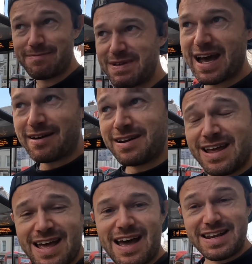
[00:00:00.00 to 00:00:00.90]
down.
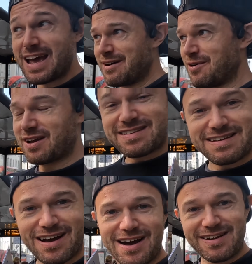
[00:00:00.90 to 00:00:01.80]
And yeah, I did
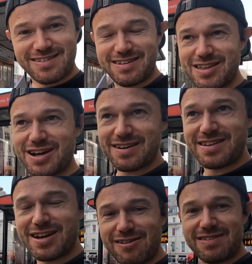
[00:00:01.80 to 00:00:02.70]
ask the guys and
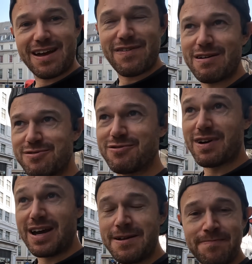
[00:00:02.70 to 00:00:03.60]
girls there if that was all
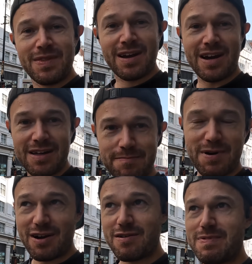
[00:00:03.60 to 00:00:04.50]
right. The
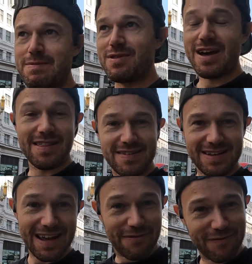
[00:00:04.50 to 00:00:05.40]
Park Run people there, they said,
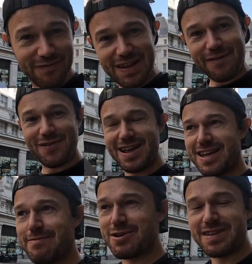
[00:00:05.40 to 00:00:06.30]
yeah, definitely
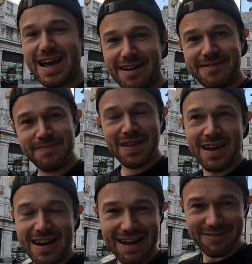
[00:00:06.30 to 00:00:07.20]
come on down
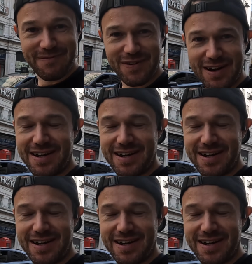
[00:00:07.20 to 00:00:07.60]
and have some fun.